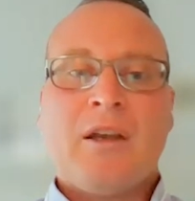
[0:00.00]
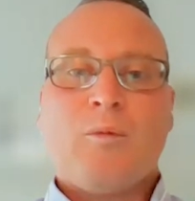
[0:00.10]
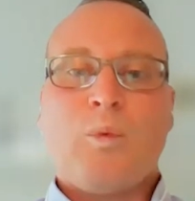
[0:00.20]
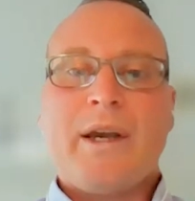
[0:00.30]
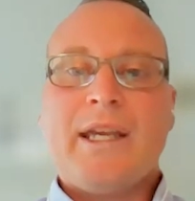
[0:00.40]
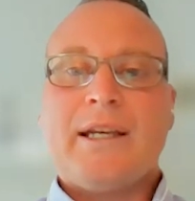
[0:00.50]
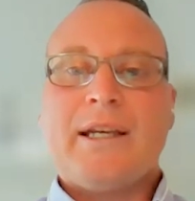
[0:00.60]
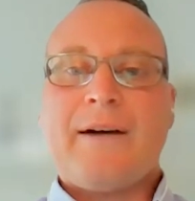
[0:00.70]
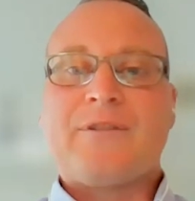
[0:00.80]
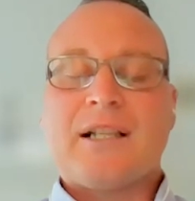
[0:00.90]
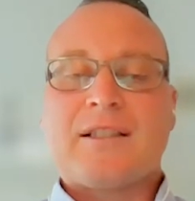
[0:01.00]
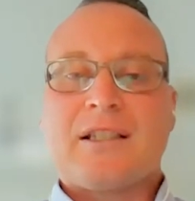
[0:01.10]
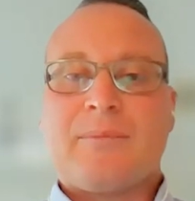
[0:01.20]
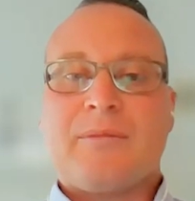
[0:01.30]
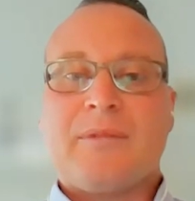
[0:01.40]
We have done
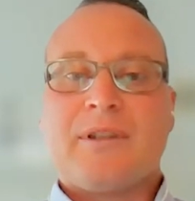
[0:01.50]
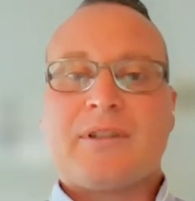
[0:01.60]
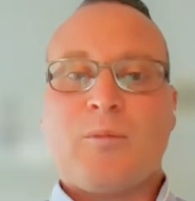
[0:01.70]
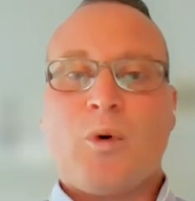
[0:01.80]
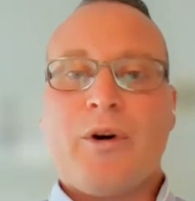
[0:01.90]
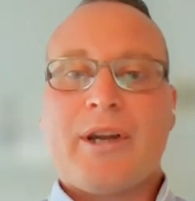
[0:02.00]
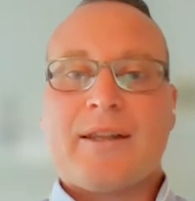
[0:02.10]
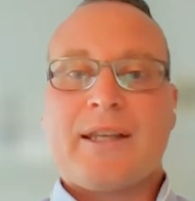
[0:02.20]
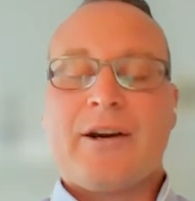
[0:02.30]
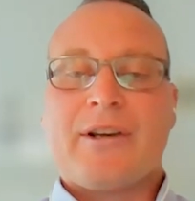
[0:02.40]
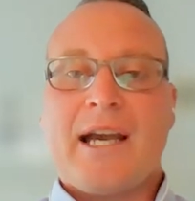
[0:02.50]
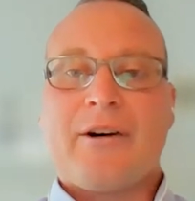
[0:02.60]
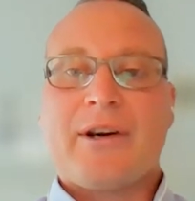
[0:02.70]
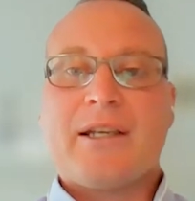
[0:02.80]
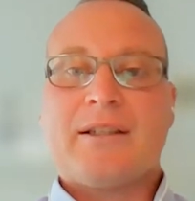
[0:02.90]
some work there at
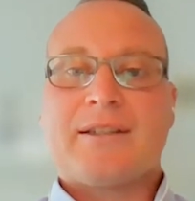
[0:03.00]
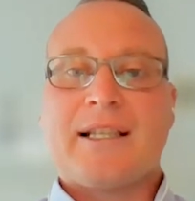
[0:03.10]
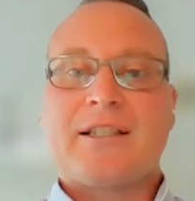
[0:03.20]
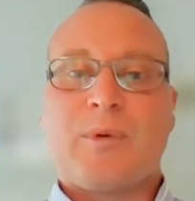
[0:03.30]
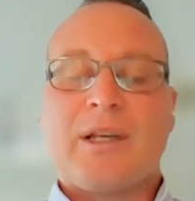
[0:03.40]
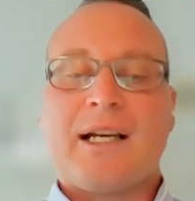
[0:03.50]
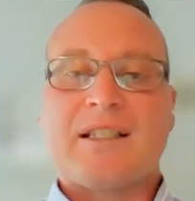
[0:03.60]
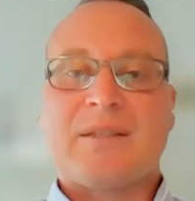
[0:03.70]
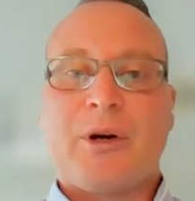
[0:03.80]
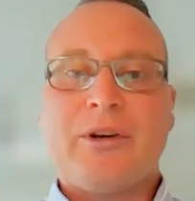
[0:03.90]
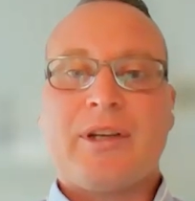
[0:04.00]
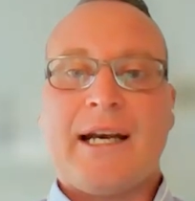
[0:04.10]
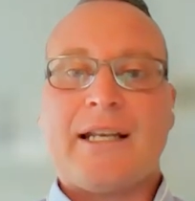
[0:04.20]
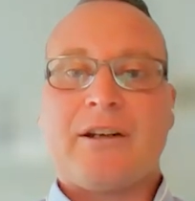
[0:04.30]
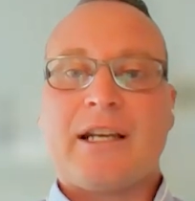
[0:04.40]
Yarrie since we last spoke
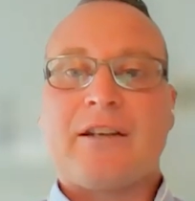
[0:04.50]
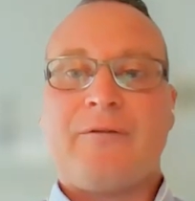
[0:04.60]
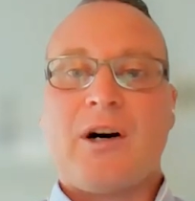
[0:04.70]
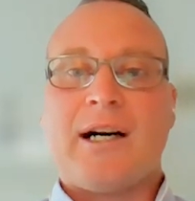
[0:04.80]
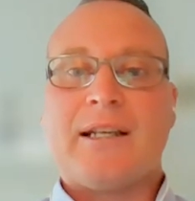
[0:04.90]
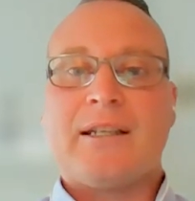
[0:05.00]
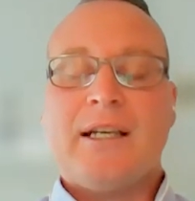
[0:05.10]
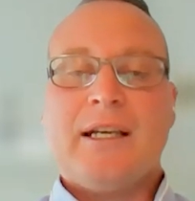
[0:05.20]
and identified